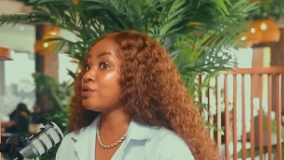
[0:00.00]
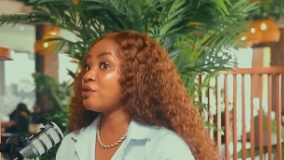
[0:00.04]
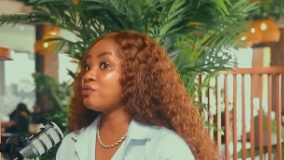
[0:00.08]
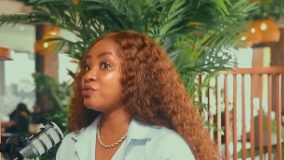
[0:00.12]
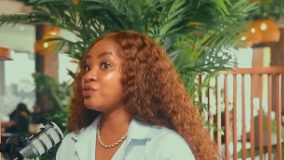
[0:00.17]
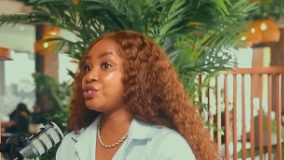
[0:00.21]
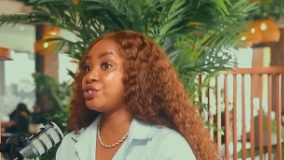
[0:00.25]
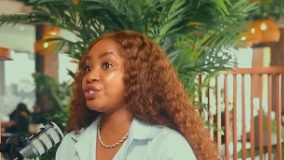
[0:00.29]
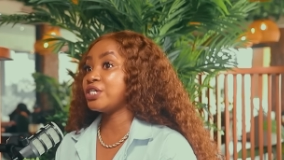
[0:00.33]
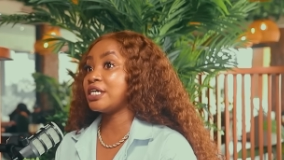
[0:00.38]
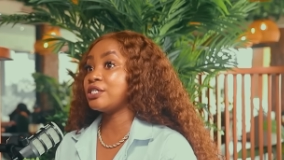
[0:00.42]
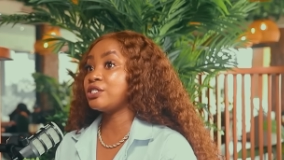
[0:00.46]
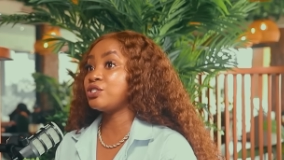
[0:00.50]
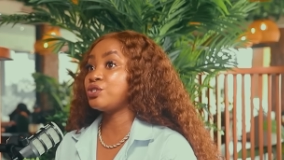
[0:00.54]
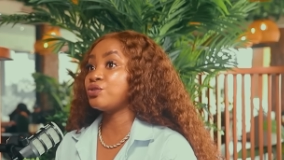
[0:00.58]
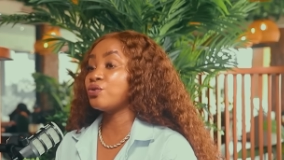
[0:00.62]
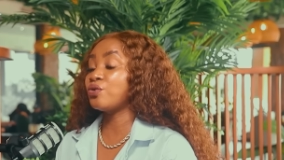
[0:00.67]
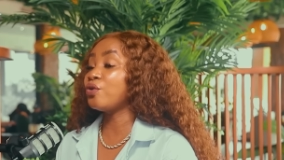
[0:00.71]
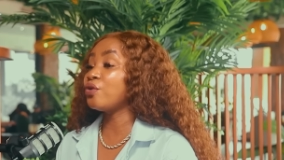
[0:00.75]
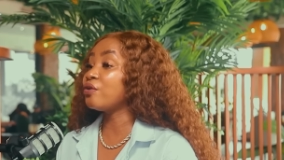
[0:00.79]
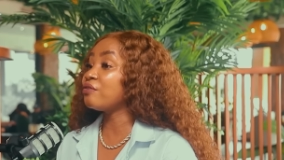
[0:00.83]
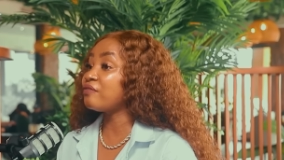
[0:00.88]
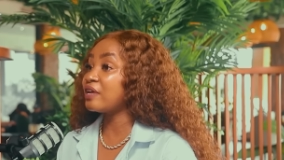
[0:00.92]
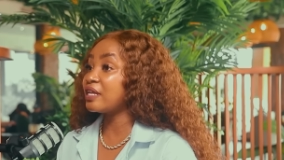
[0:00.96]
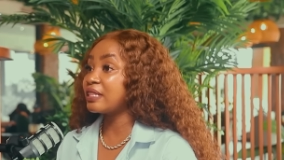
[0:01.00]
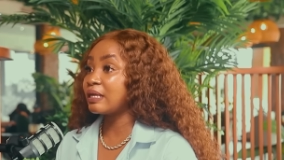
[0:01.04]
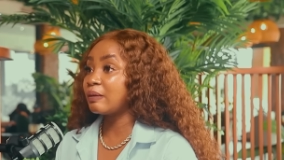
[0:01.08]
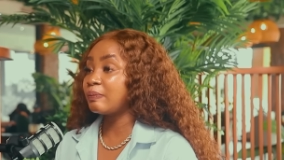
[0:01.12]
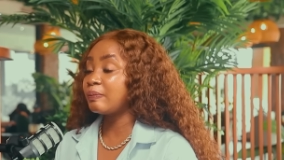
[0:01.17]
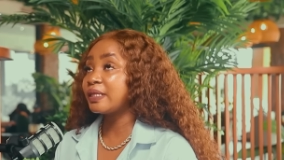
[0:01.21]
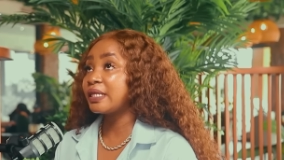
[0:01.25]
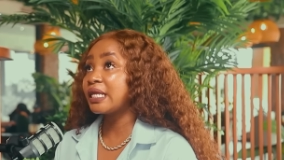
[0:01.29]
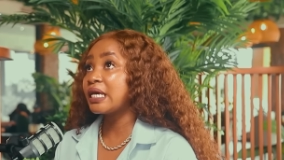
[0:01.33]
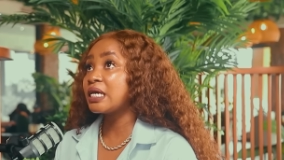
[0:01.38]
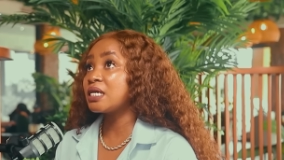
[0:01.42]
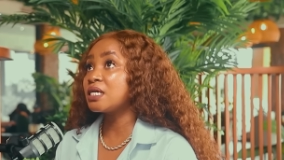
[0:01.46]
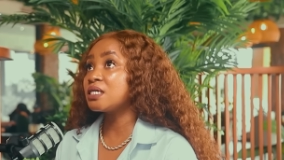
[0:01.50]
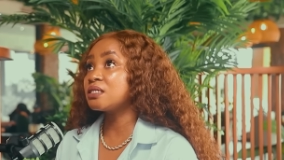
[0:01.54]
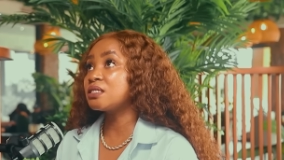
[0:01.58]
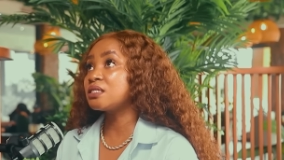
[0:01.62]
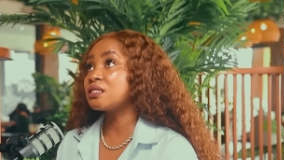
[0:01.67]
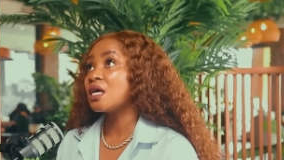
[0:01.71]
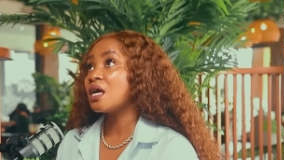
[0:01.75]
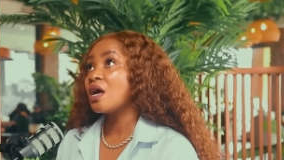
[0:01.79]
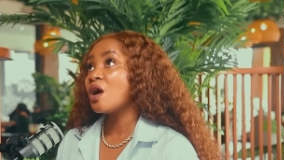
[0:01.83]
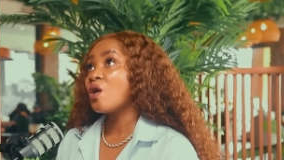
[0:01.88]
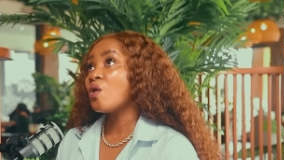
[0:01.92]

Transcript: I was just all over the place.